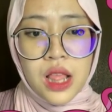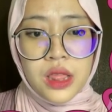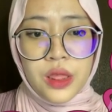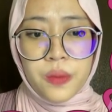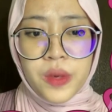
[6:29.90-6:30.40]

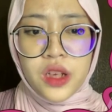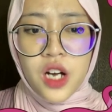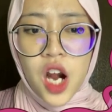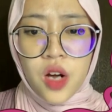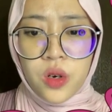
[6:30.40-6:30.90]
No matter
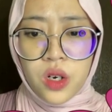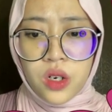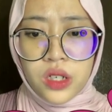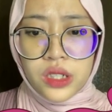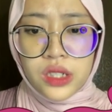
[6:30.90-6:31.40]
how
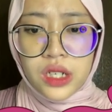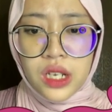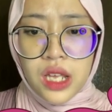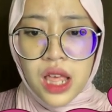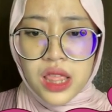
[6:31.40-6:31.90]
hard
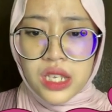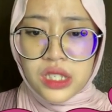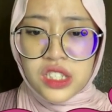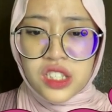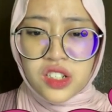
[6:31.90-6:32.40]
they
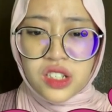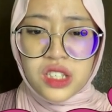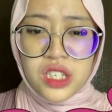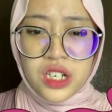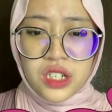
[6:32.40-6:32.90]
stuck
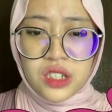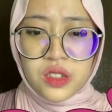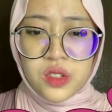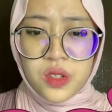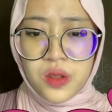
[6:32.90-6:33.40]
their
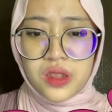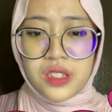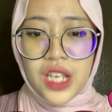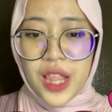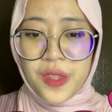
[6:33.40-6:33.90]
toes
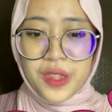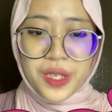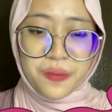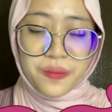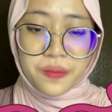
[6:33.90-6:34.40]
into them.